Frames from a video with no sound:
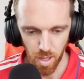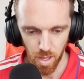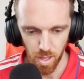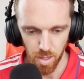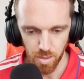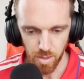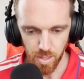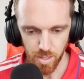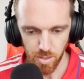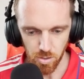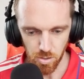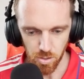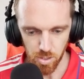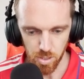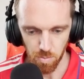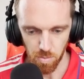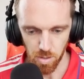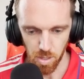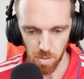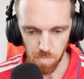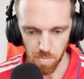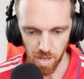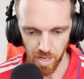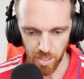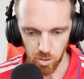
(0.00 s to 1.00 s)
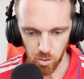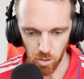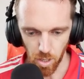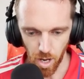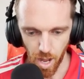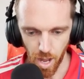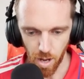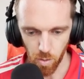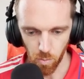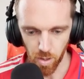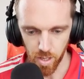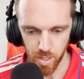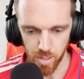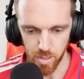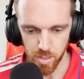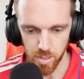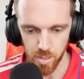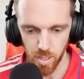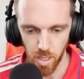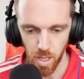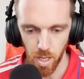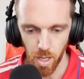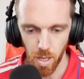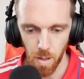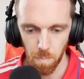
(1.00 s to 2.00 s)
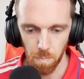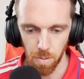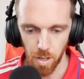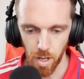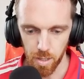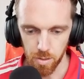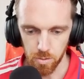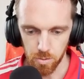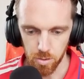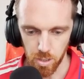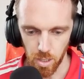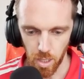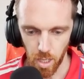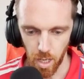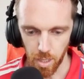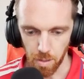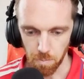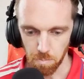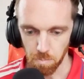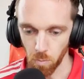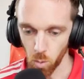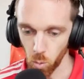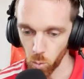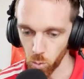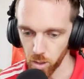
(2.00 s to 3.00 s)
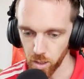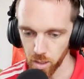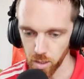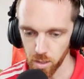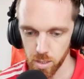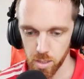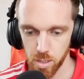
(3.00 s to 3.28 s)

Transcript: These are some of the major highways. Plau Chit Lake Mui,